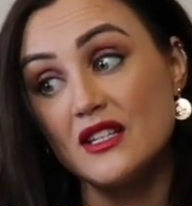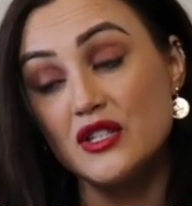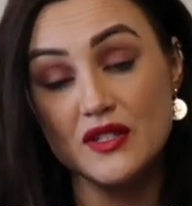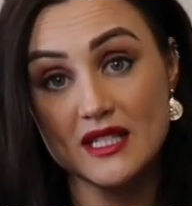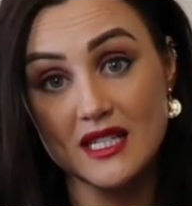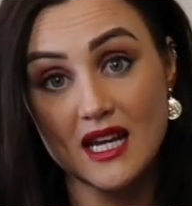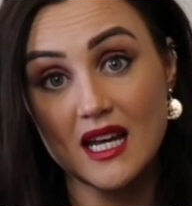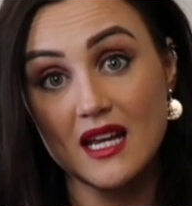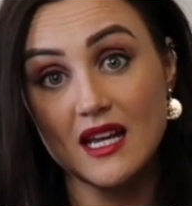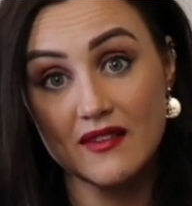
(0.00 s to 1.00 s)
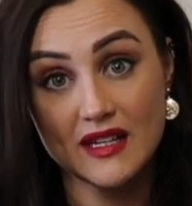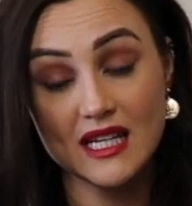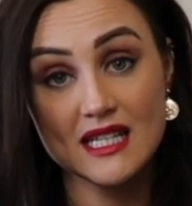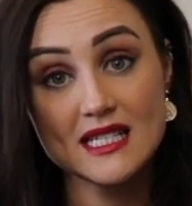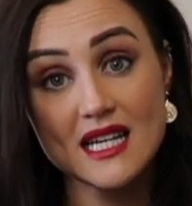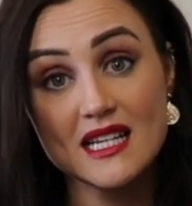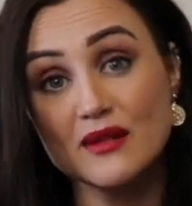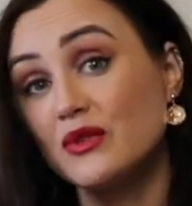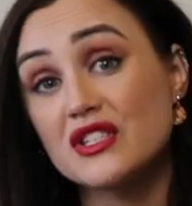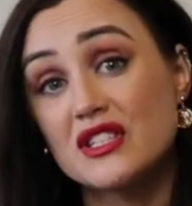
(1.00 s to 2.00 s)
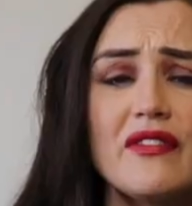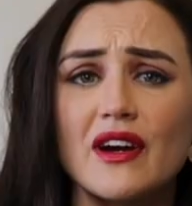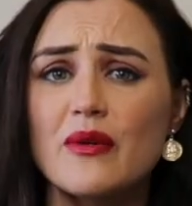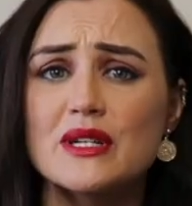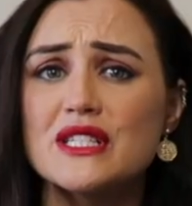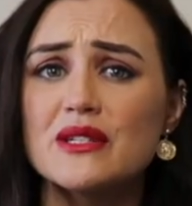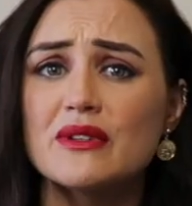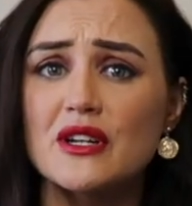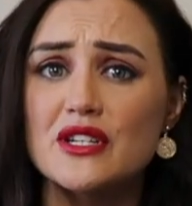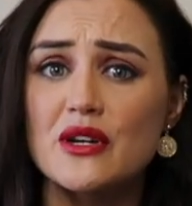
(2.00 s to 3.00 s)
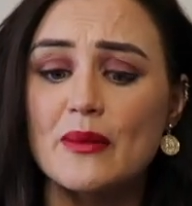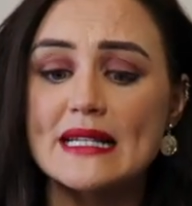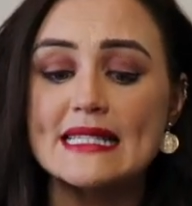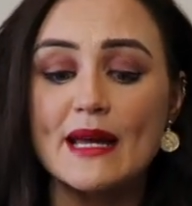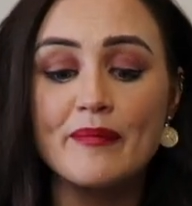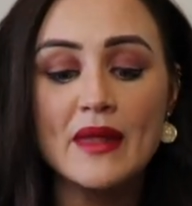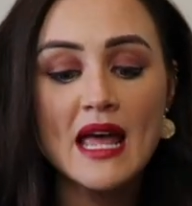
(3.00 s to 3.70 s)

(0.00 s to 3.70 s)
Tuesday evening instead, and we'll figure out what to do with lunch on Wednesday.